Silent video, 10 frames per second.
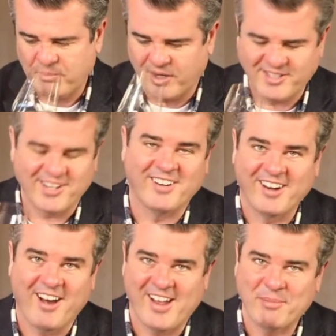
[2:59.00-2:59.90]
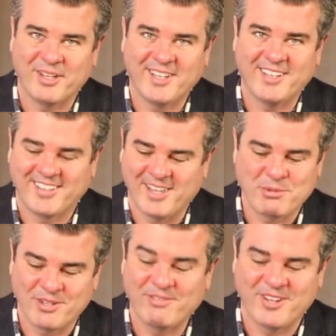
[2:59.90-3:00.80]
but it's undeniably
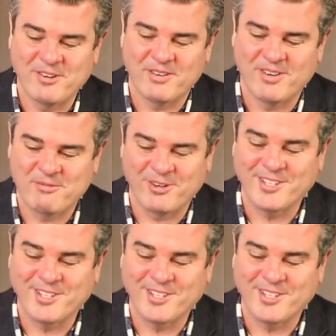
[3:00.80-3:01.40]
Gibson Vineyard